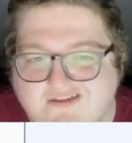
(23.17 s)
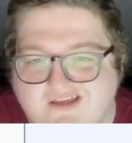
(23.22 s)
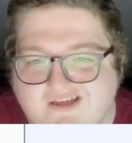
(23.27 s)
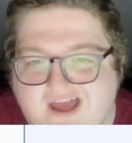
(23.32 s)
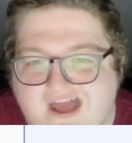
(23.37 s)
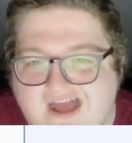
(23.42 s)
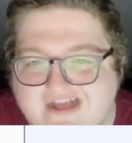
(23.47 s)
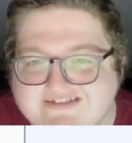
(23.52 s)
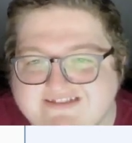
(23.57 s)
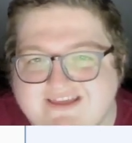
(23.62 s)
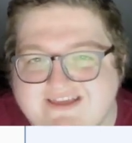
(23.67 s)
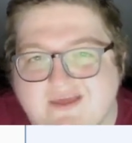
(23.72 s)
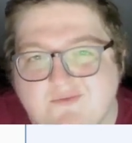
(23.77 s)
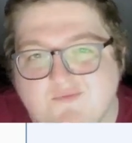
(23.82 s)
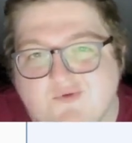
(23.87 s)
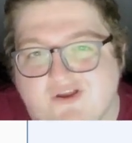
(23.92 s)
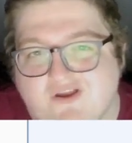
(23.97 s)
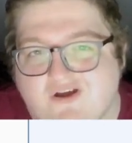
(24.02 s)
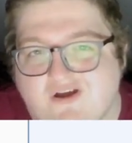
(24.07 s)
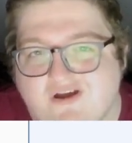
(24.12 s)
as the game
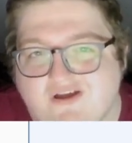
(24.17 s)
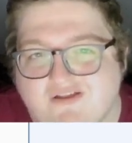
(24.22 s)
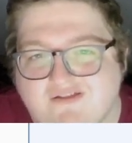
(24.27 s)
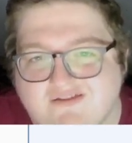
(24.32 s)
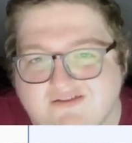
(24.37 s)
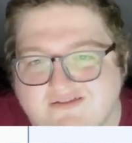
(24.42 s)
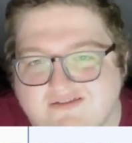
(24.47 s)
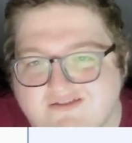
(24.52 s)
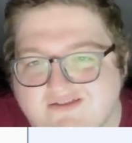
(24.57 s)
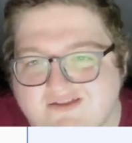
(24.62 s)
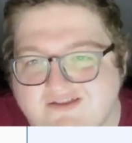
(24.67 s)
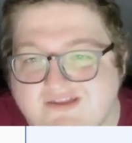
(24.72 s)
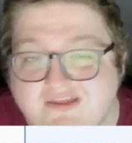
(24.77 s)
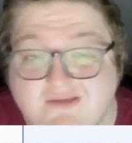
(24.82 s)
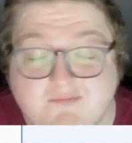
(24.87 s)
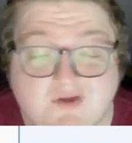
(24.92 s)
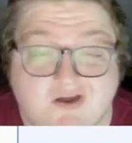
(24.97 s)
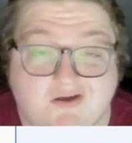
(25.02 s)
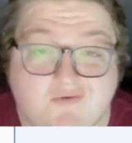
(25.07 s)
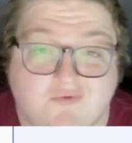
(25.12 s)
went on, the
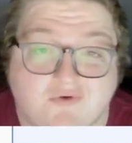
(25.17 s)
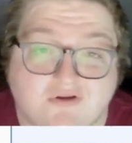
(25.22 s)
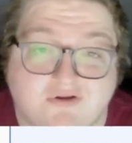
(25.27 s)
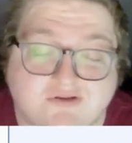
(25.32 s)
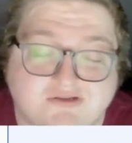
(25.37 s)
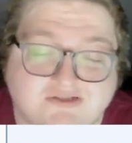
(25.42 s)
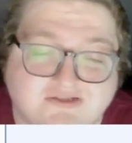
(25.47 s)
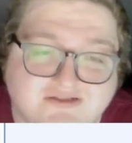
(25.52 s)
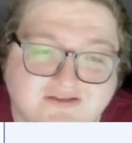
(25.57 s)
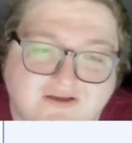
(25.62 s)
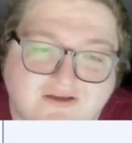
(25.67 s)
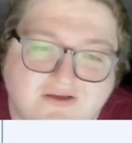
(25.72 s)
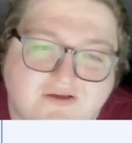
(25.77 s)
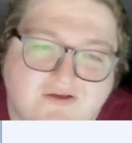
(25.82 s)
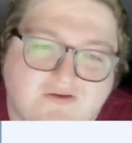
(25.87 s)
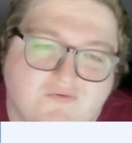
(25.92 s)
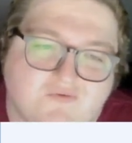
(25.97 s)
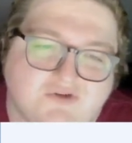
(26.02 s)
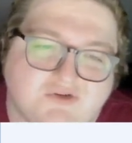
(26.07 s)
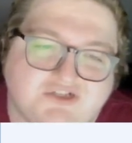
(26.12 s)
team got worse,
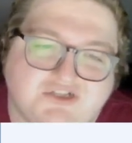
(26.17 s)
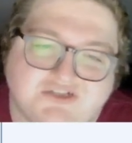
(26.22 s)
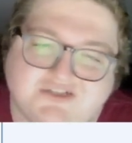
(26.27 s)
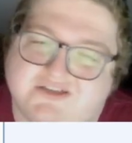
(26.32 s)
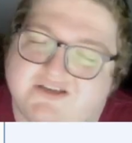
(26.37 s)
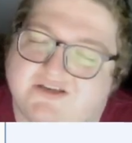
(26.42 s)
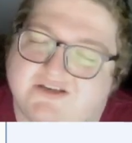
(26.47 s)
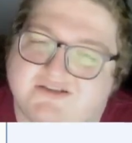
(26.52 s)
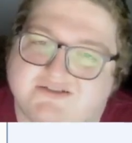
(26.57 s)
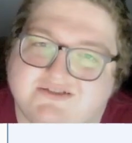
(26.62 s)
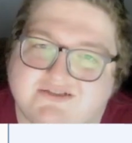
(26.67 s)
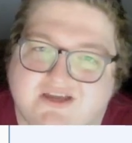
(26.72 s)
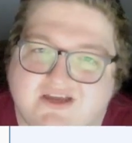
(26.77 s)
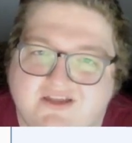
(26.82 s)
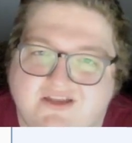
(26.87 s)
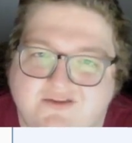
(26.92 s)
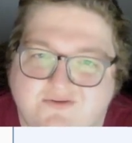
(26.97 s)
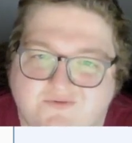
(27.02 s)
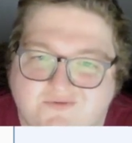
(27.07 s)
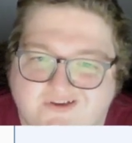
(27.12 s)
which isn't a good
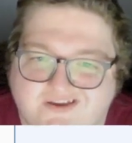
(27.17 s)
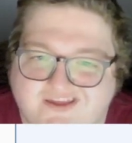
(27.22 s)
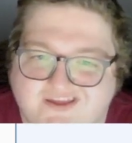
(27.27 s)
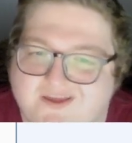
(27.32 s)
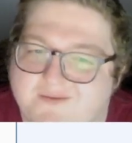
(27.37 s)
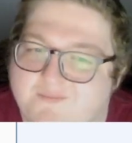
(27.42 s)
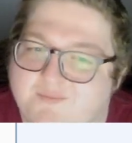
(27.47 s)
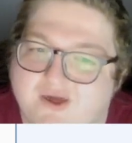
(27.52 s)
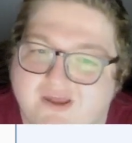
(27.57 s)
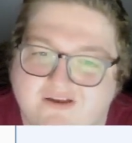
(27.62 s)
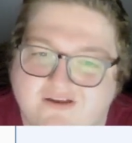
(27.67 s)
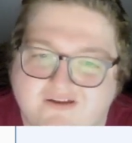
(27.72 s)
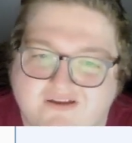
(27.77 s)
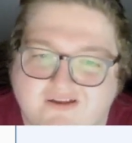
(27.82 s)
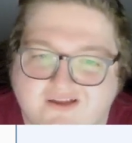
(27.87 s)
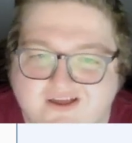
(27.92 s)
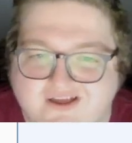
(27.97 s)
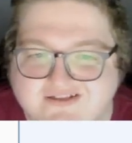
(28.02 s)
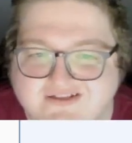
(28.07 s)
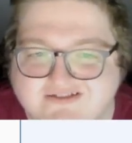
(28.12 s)
sign. You want to get better
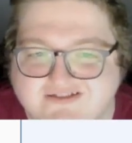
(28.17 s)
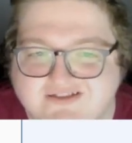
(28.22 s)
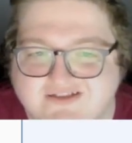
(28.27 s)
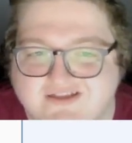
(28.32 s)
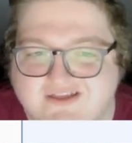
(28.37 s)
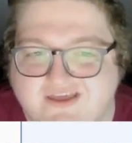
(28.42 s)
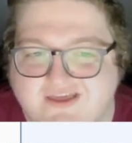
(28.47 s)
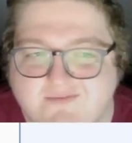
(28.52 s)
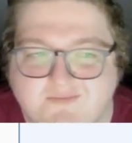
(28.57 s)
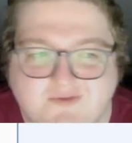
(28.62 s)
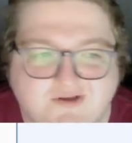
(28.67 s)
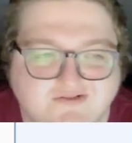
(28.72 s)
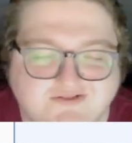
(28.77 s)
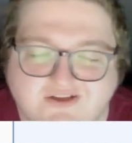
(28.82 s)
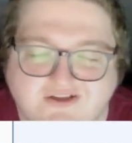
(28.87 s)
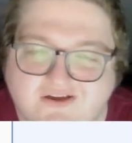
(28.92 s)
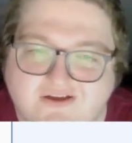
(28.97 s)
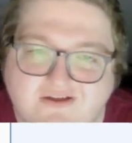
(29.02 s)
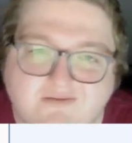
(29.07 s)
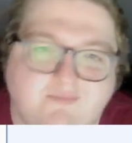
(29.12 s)
as the game goes
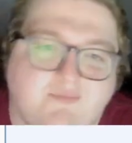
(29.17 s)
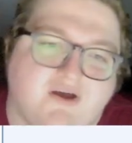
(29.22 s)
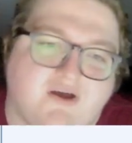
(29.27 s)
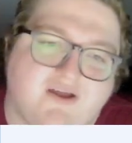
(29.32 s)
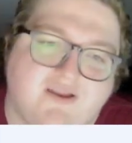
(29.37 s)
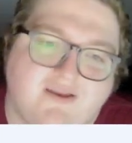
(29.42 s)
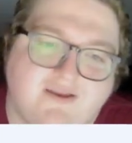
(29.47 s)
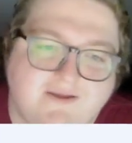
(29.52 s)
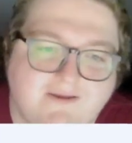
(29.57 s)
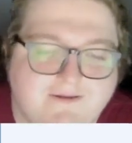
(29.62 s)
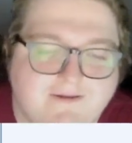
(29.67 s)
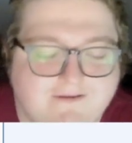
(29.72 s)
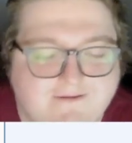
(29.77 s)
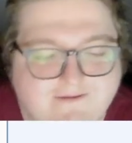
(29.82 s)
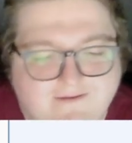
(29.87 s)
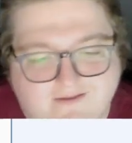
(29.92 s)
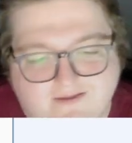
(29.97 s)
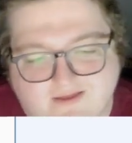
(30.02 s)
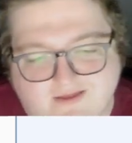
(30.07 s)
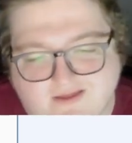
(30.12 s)
on, but
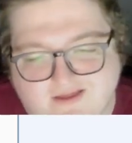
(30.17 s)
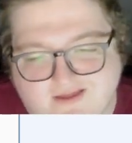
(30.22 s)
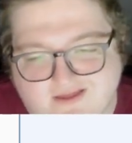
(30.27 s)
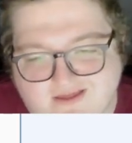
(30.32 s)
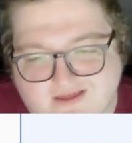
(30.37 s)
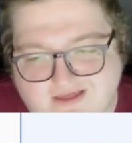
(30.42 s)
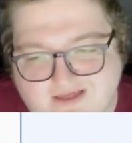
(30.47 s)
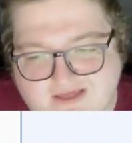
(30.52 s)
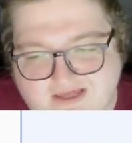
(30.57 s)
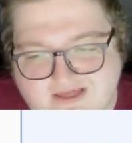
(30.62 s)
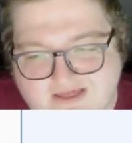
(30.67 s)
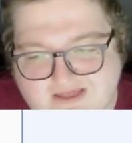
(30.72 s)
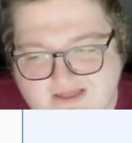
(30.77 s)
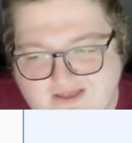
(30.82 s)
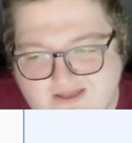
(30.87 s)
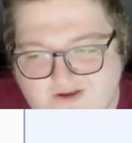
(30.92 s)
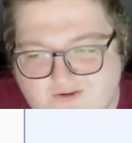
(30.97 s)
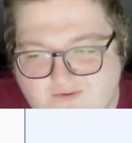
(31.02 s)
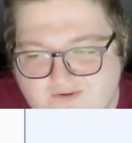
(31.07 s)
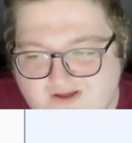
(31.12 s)

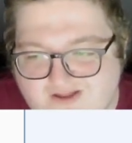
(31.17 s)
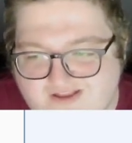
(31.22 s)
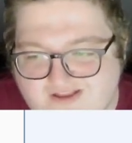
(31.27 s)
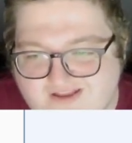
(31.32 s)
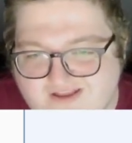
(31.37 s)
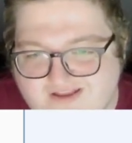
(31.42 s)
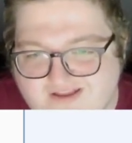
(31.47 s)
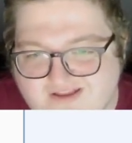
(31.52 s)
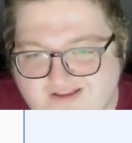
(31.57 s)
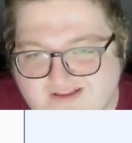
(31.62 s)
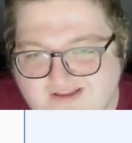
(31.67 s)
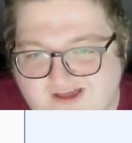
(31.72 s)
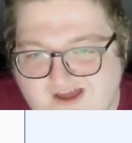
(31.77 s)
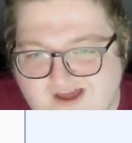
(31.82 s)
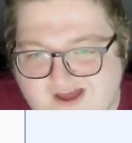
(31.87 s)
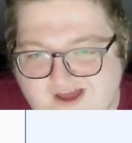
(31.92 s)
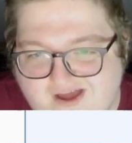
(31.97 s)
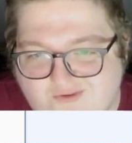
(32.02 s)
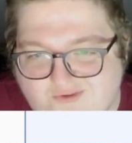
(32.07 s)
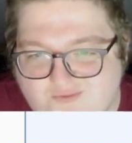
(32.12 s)
you know what?
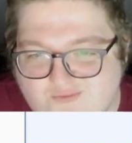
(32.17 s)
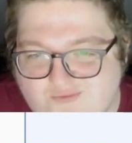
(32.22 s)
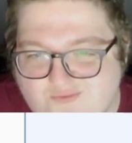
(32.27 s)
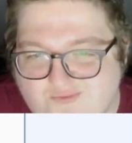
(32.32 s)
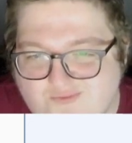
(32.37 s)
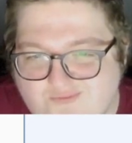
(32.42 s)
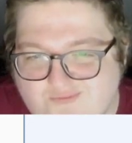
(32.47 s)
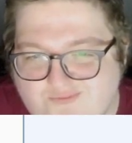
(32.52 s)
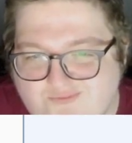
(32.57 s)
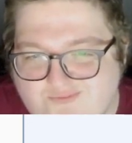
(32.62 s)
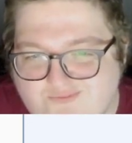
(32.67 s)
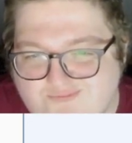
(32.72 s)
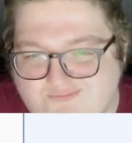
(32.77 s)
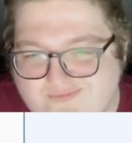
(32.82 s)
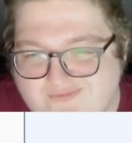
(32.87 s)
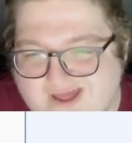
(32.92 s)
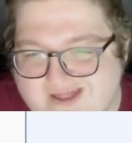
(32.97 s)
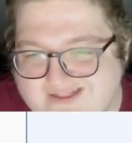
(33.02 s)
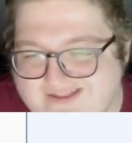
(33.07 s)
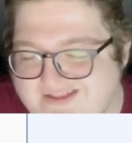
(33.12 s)

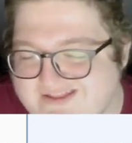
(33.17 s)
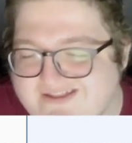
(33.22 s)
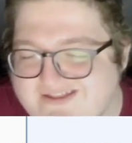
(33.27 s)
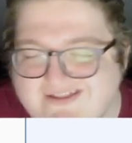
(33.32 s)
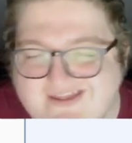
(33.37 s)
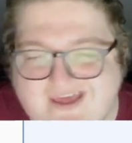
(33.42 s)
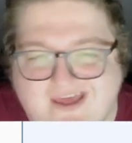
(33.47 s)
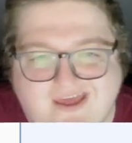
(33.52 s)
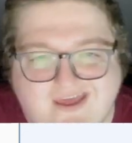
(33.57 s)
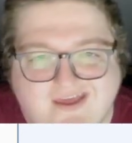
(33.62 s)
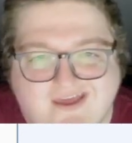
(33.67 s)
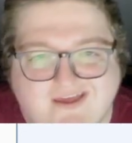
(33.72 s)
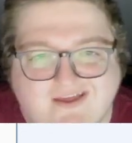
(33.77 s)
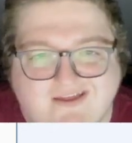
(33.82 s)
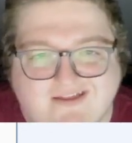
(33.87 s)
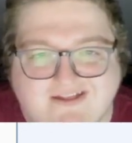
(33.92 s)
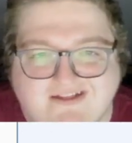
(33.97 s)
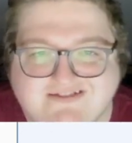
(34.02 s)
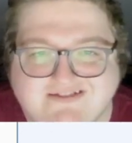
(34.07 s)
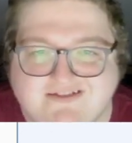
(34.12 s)
At the end of the day,
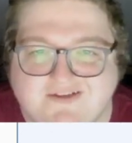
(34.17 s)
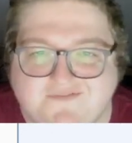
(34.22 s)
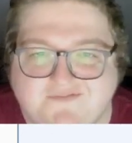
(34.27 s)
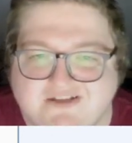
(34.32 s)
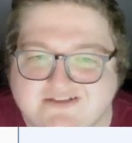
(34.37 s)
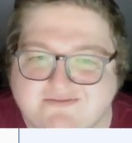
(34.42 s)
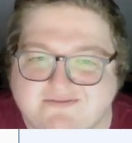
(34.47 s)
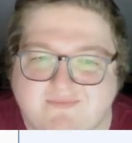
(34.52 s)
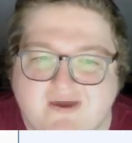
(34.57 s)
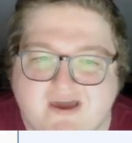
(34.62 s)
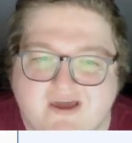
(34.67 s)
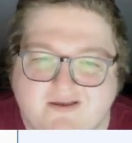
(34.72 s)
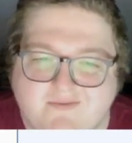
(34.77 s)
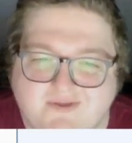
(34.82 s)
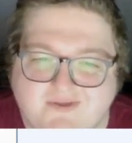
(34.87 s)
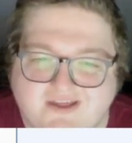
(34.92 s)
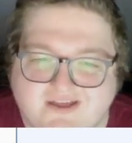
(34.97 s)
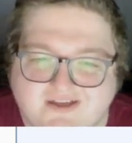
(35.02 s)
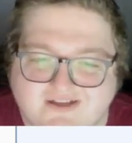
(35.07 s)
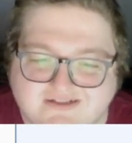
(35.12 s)
that stuff doesn't matter,
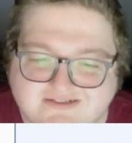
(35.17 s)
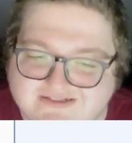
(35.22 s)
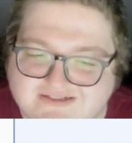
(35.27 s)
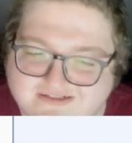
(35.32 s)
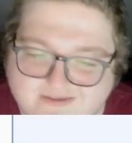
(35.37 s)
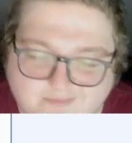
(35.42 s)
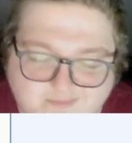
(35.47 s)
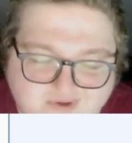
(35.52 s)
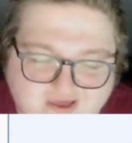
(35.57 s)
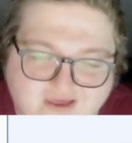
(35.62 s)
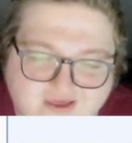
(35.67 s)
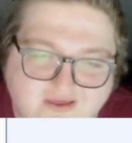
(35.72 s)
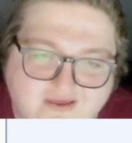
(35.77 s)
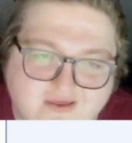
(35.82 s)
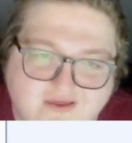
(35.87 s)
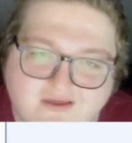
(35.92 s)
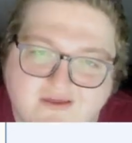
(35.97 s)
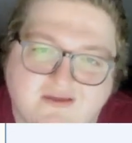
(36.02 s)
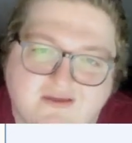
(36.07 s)
because the big